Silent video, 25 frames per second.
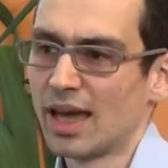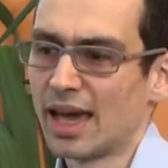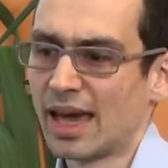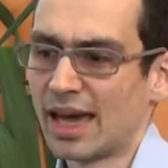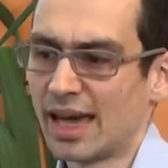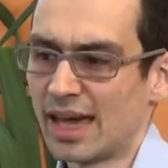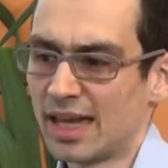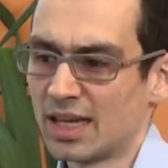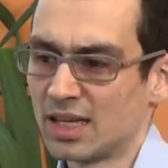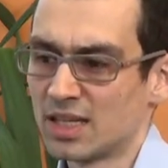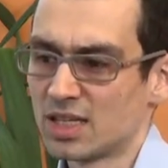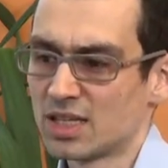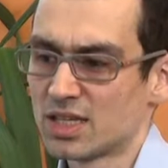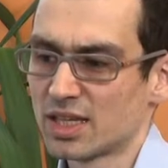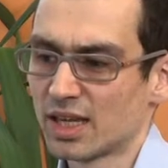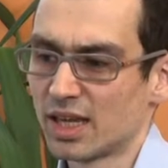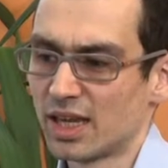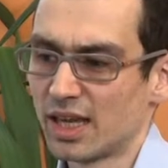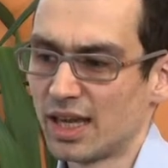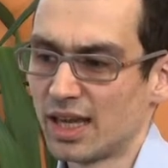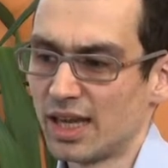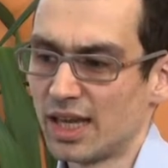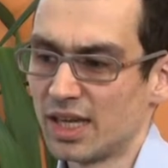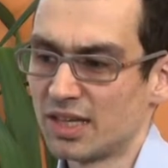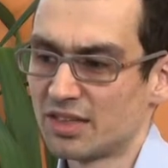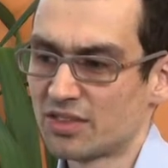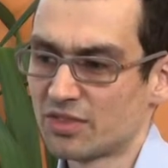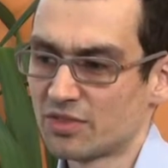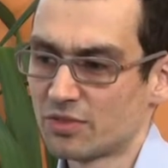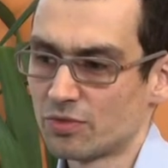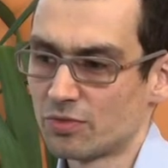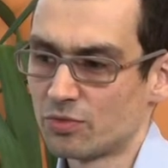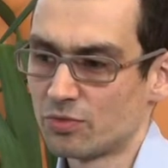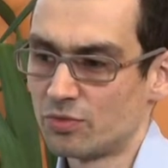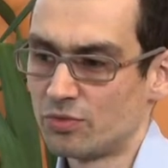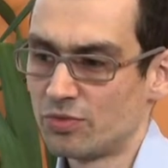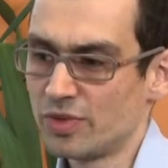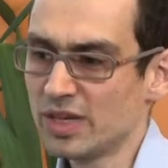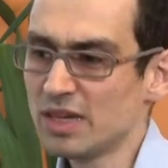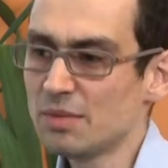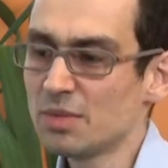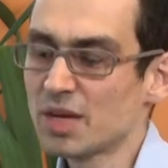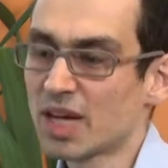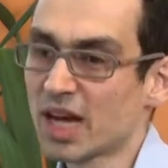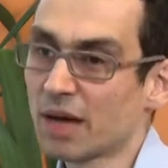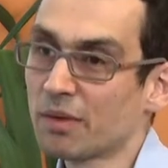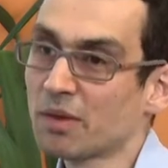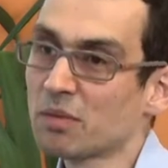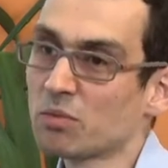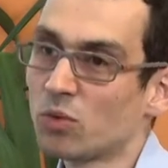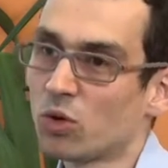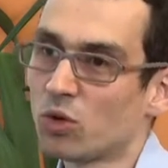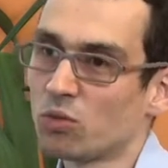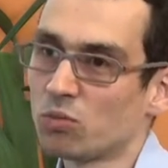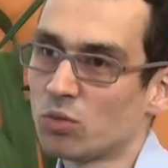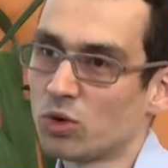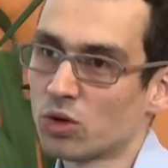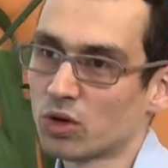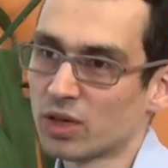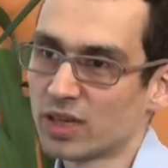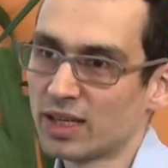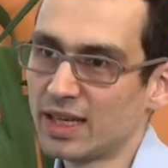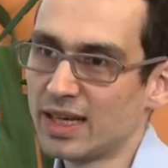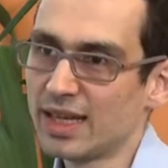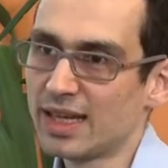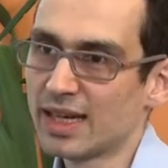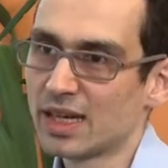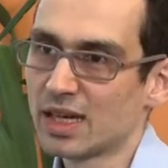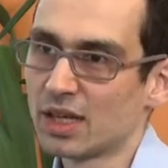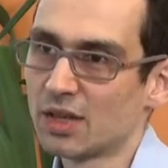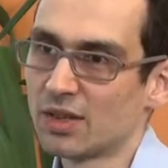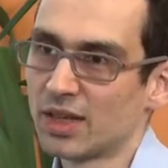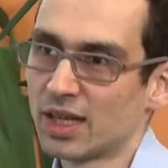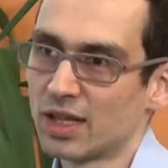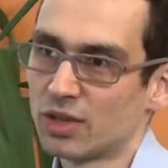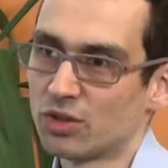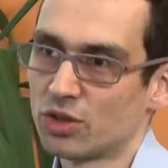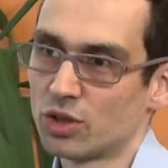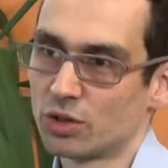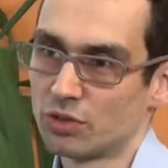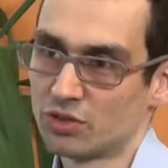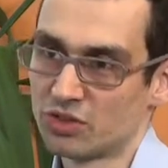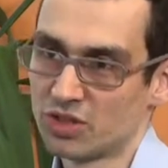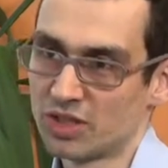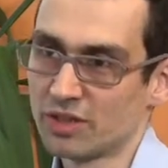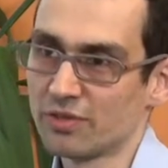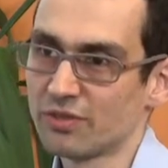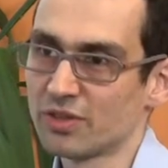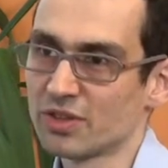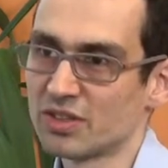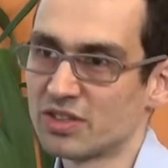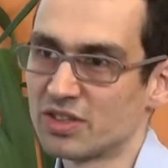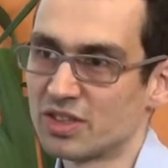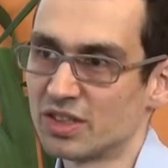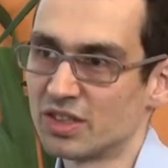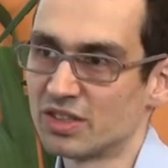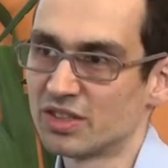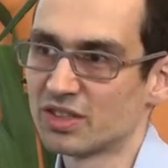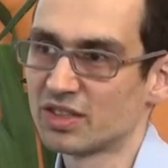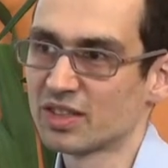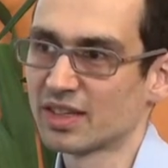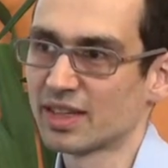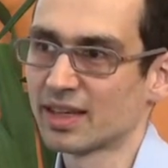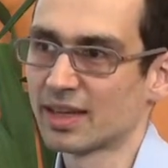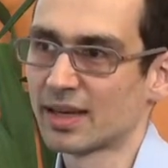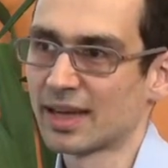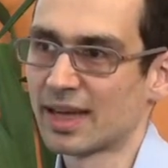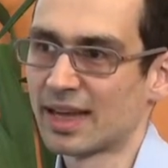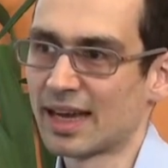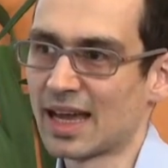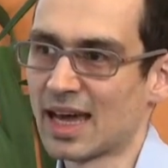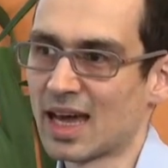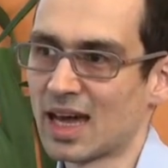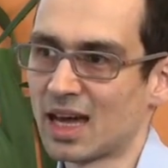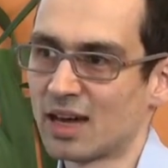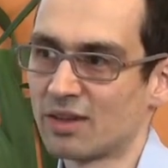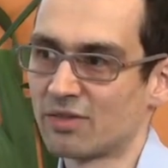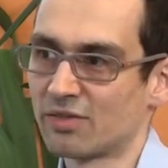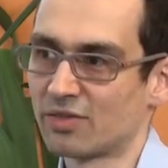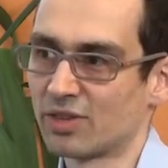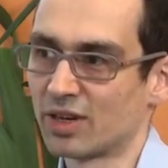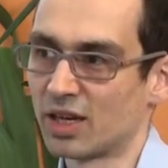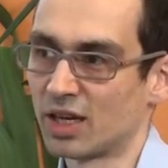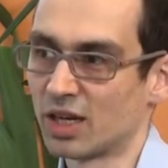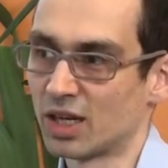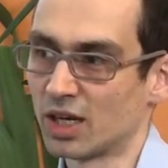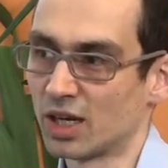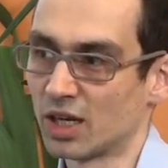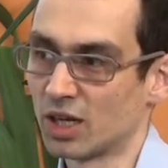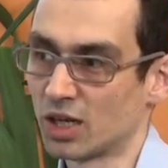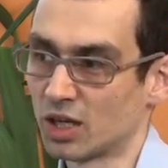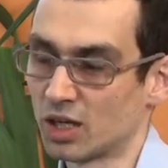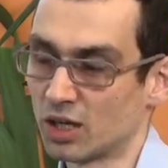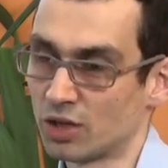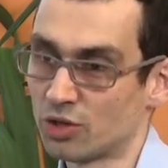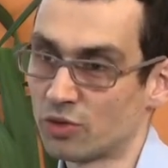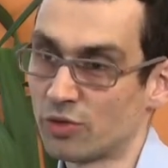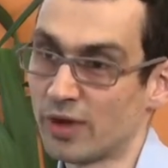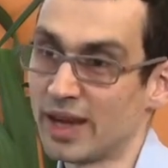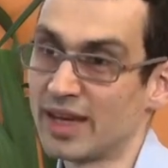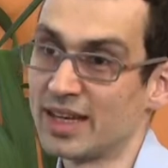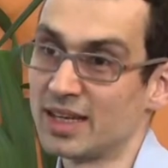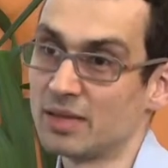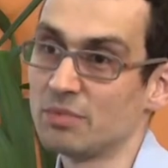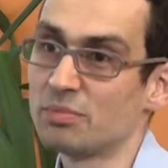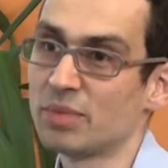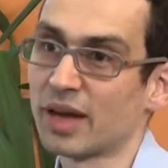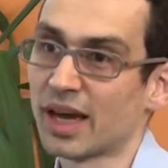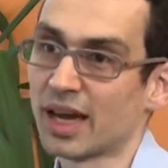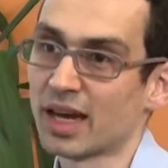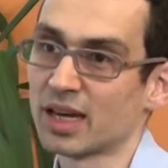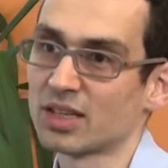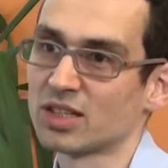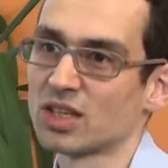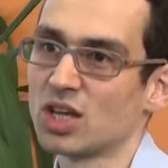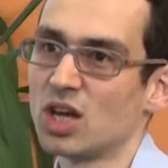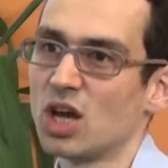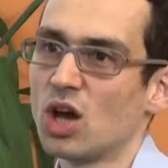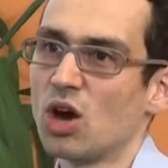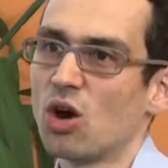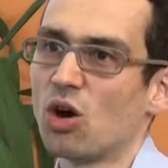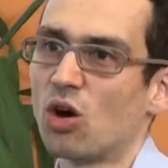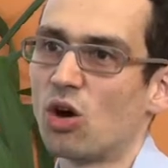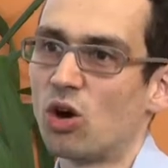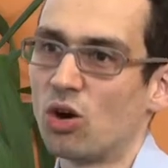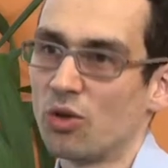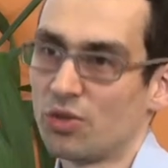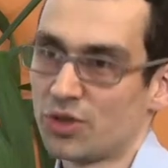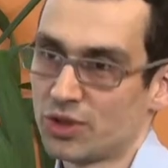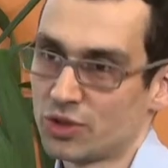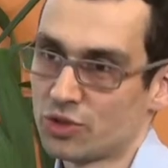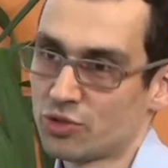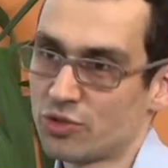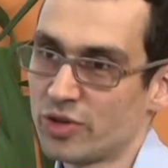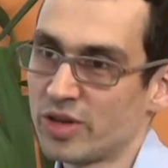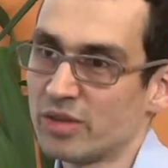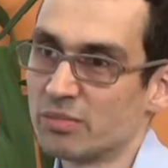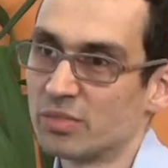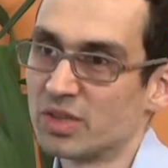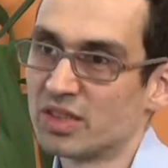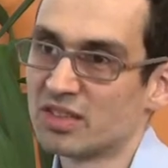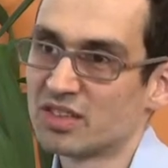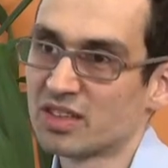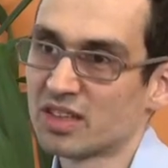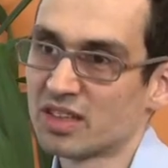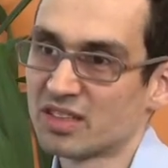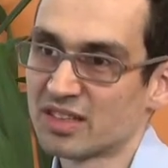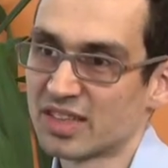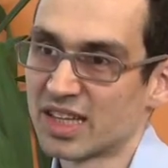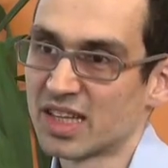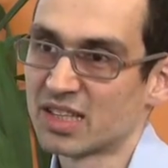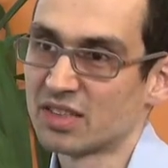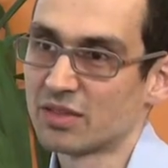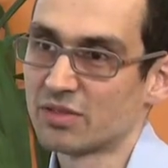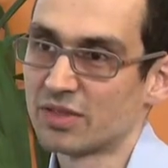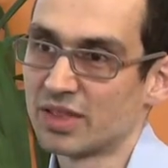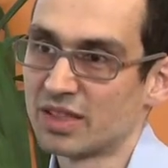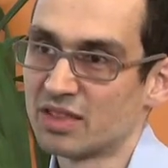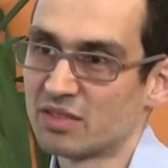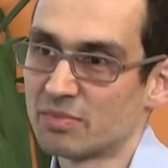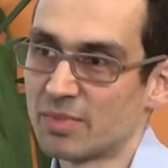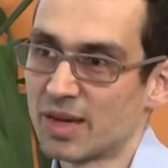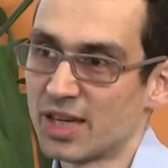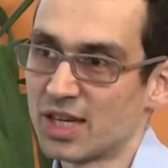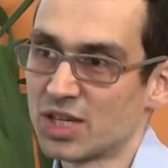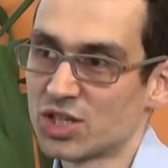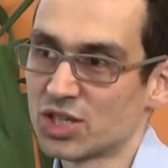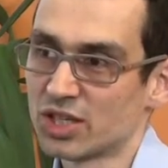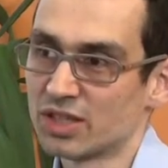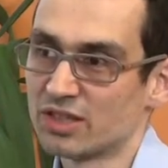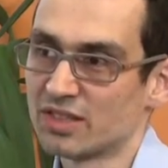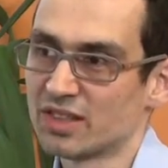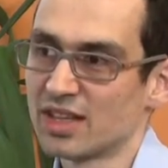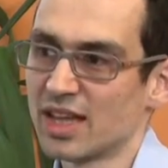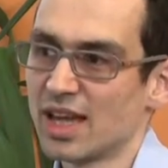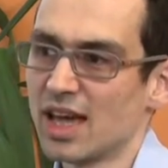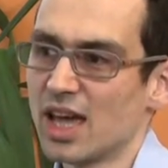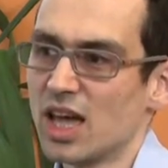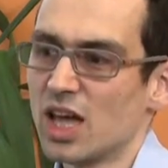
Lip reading: And it's really becoming more and more clear that those differences can have a great impact on the treatment success of these patients.